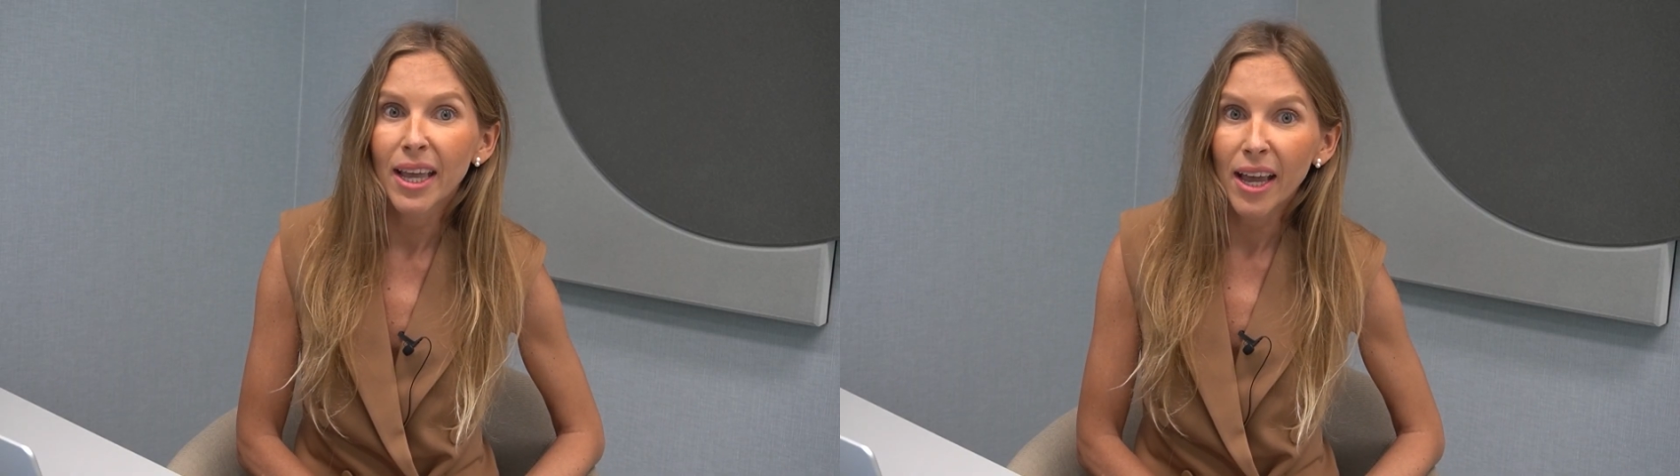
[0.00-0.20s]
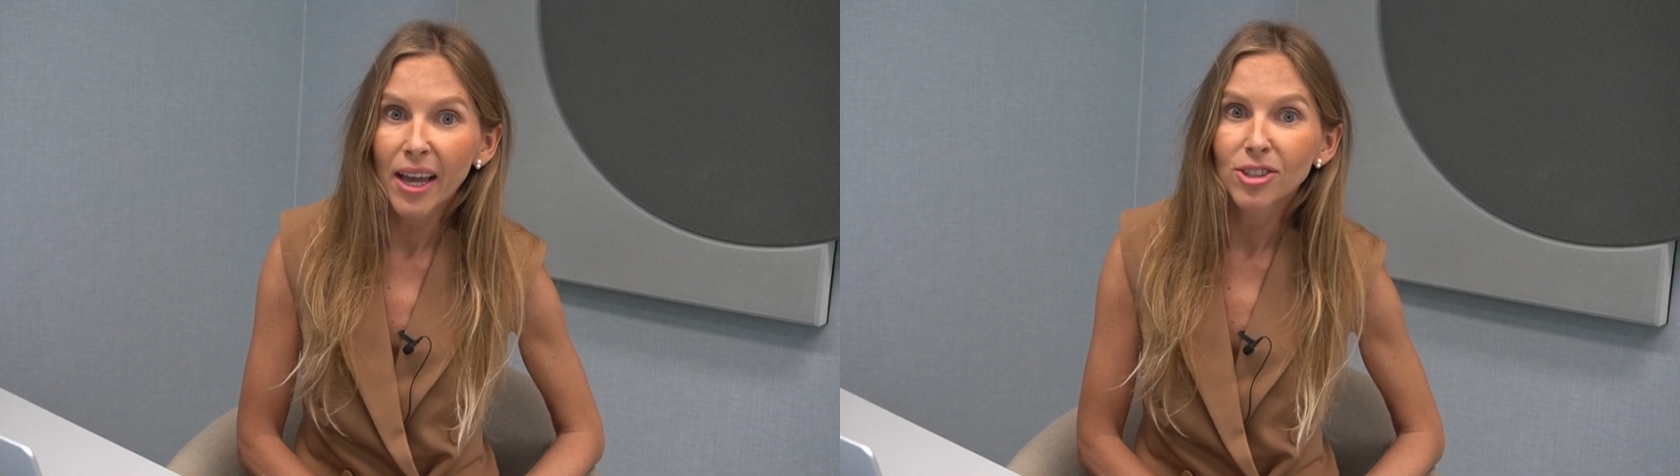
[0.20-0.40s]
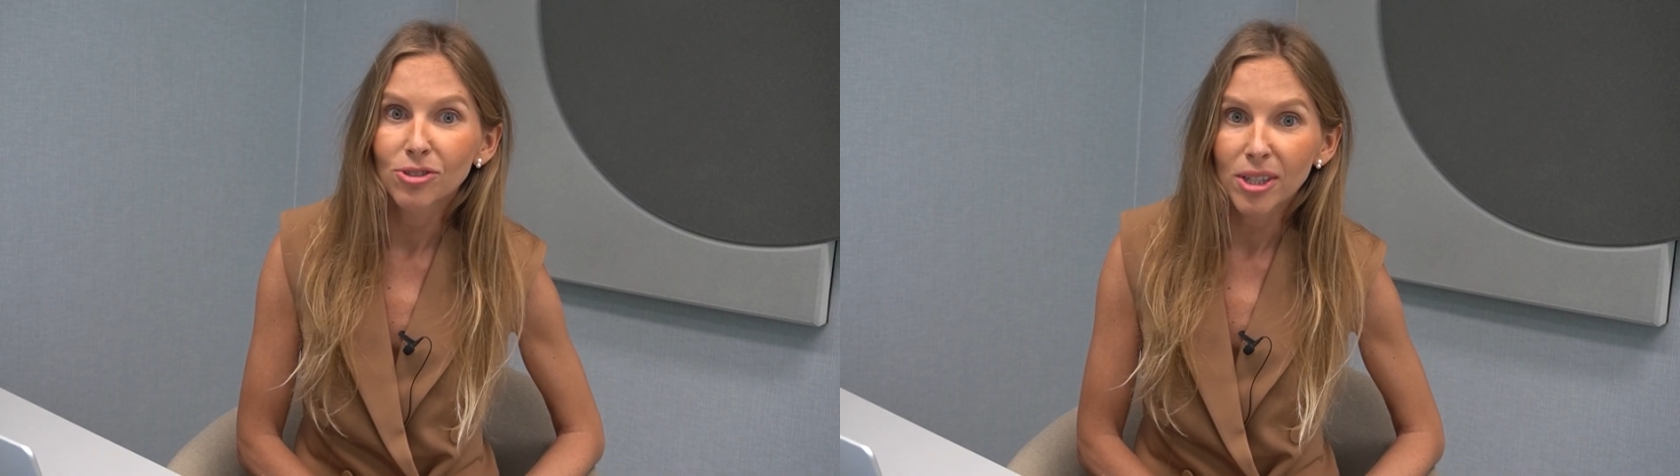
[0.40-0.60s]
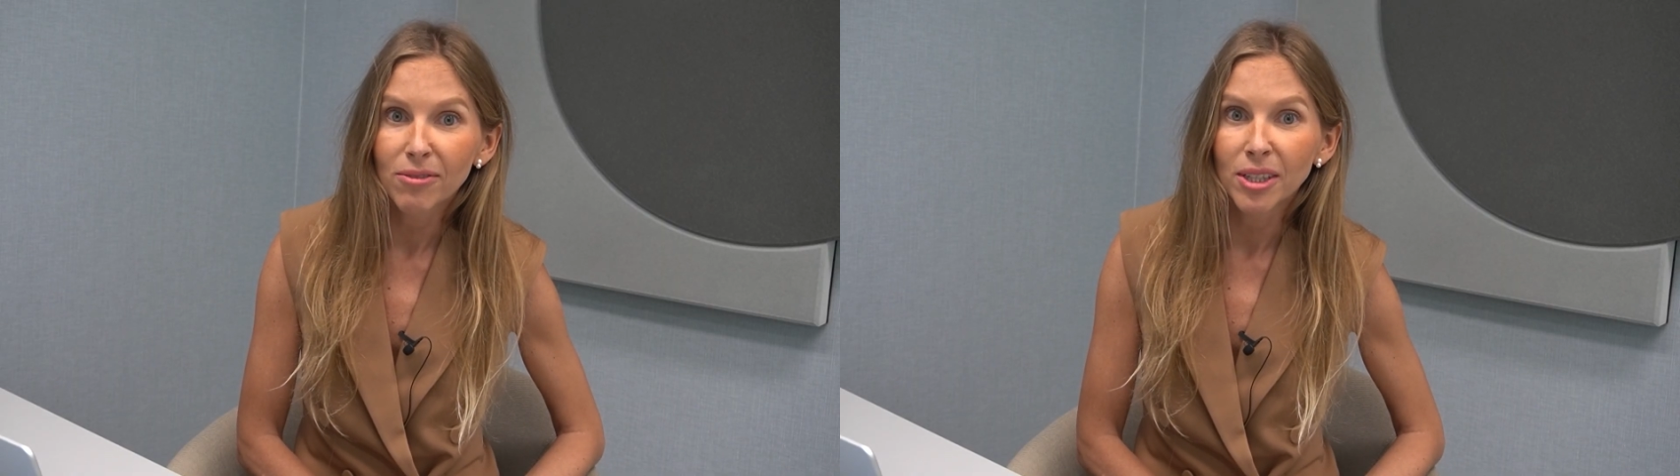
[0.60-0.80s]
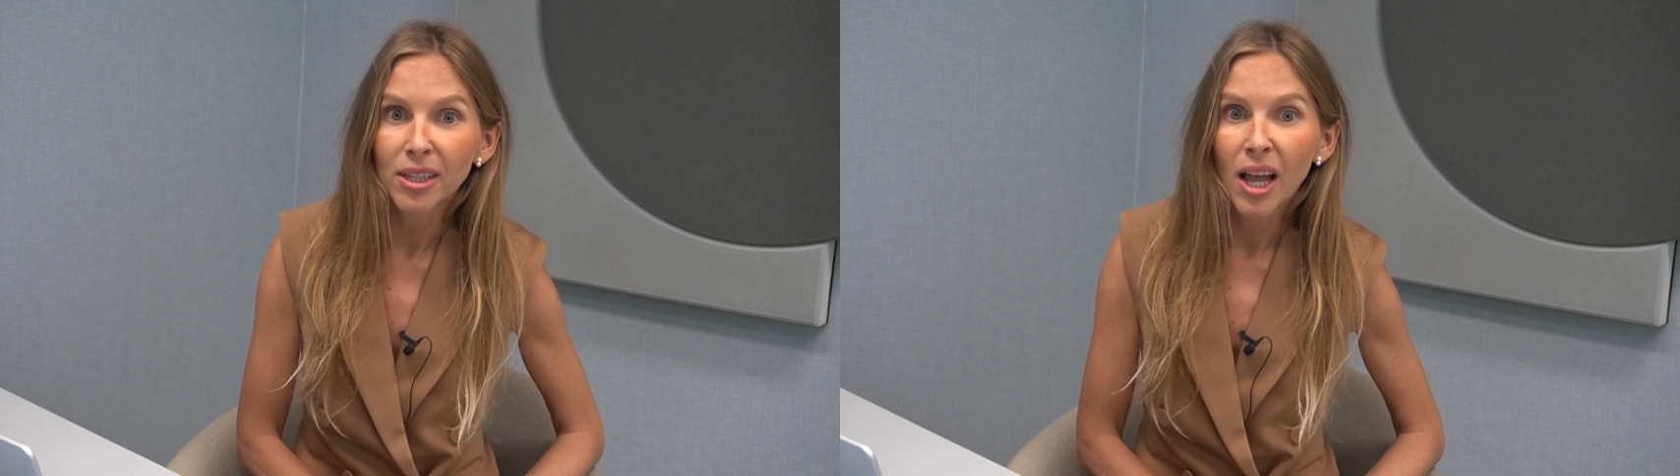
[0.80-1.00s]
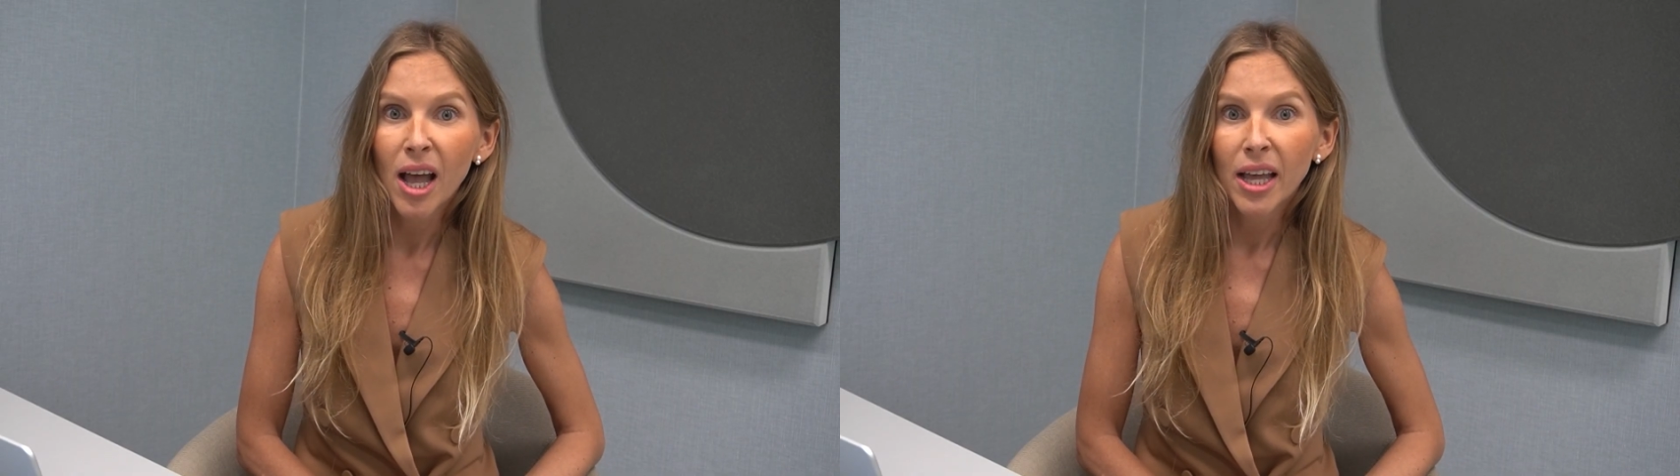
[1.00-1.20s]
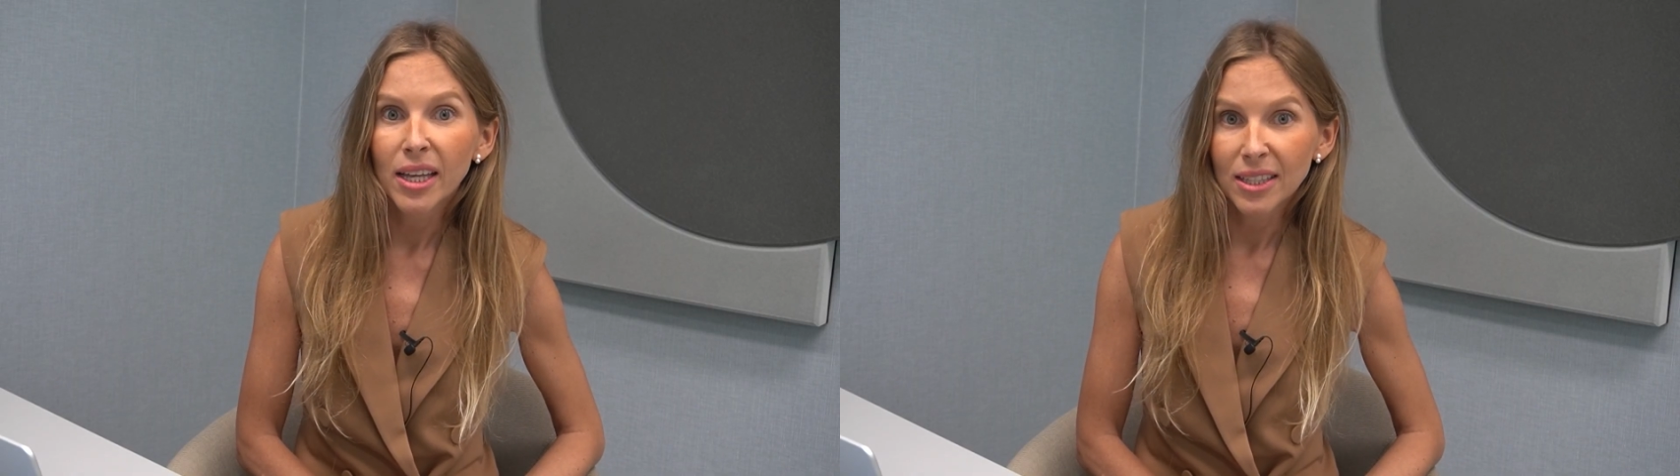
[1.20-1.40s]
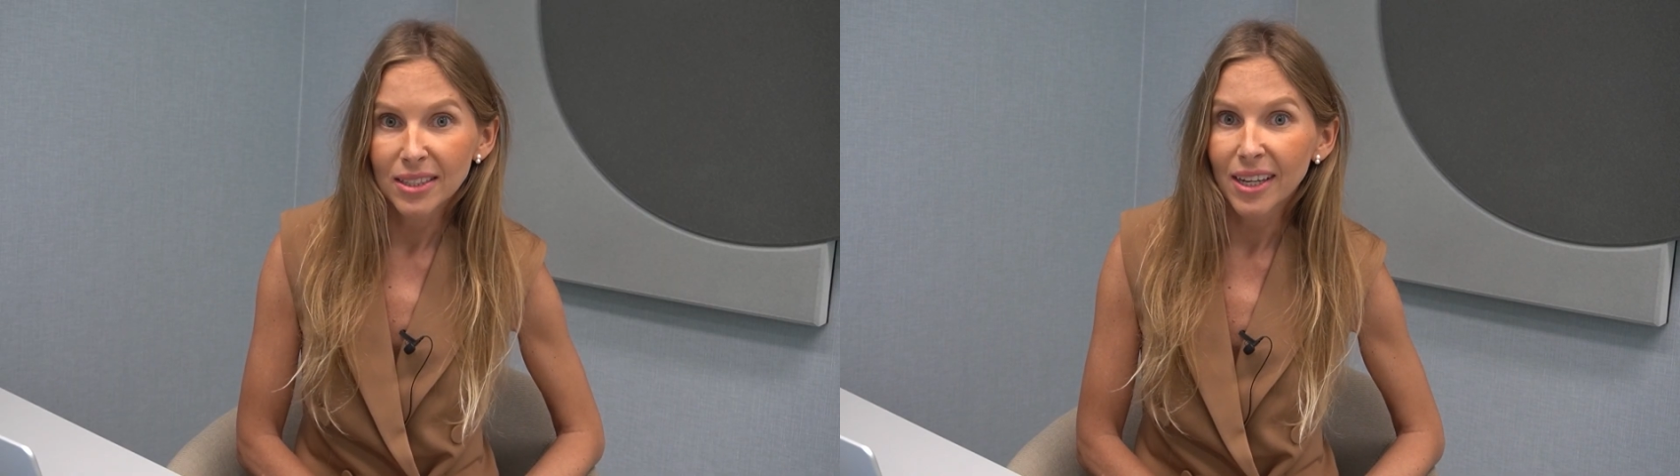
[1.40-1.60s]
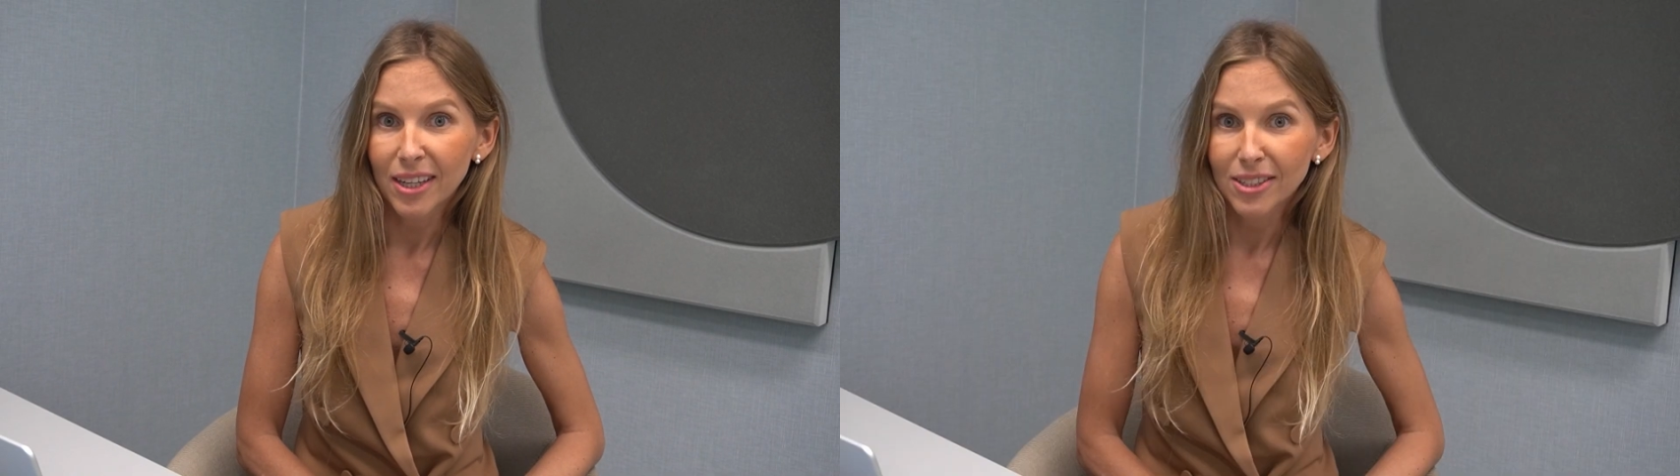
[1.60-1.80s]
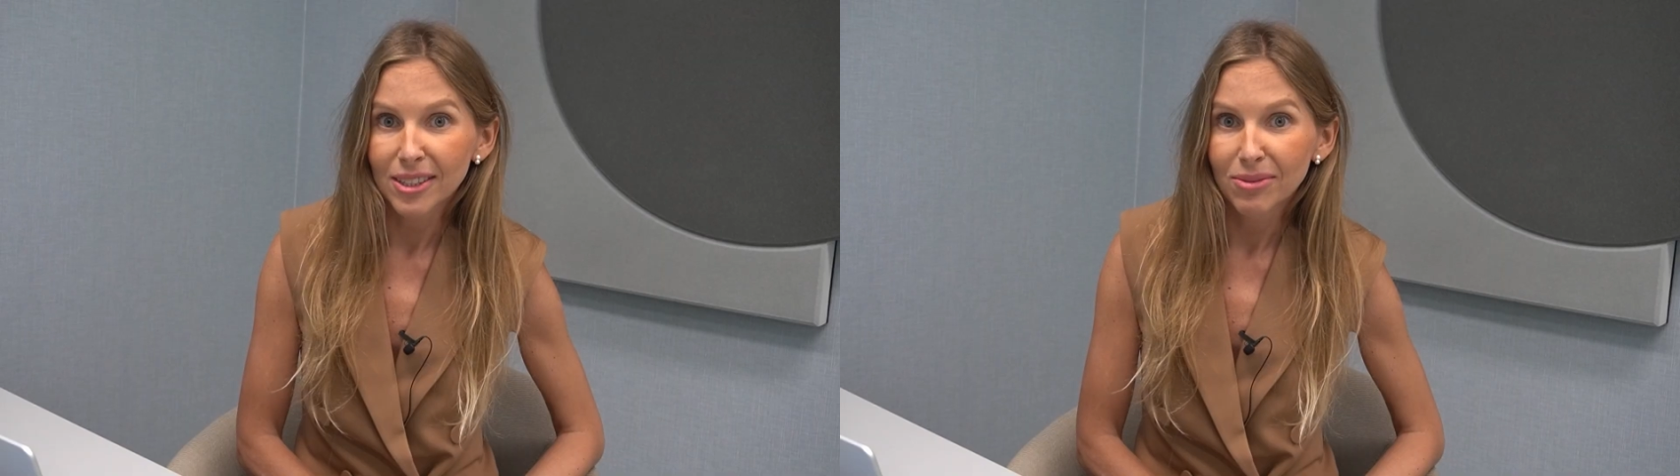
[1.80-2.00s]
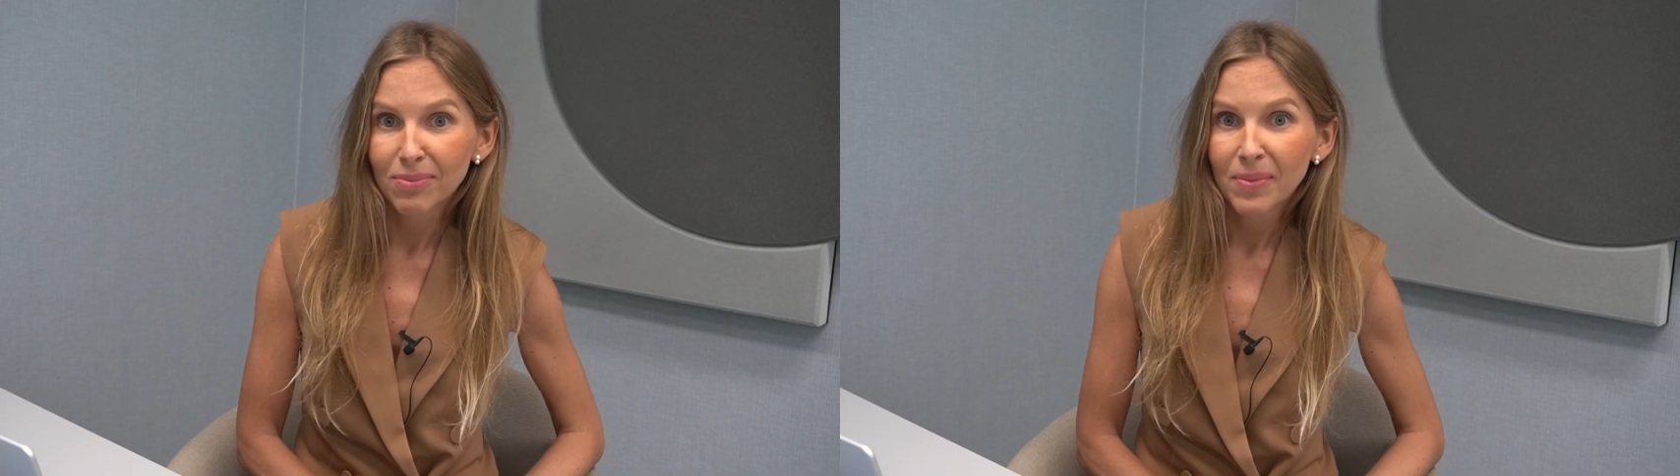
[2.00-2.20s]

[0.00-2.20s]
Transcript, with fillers: AI-driven insights.